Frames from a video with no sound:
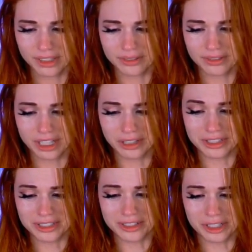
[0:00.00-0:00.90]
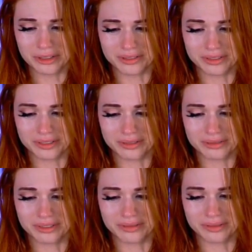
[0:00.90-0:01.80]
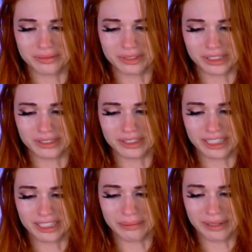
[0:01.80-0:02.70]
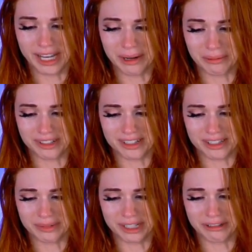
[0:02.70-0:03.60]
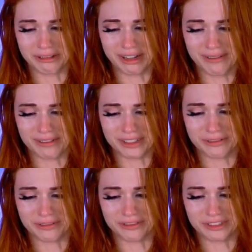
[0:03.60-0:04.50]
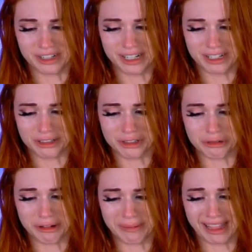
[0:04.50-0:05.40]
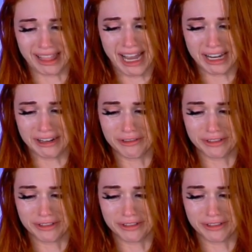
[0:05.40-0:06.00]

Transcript: Just because we're incompatible doesn't mean you have to try to destroy my life.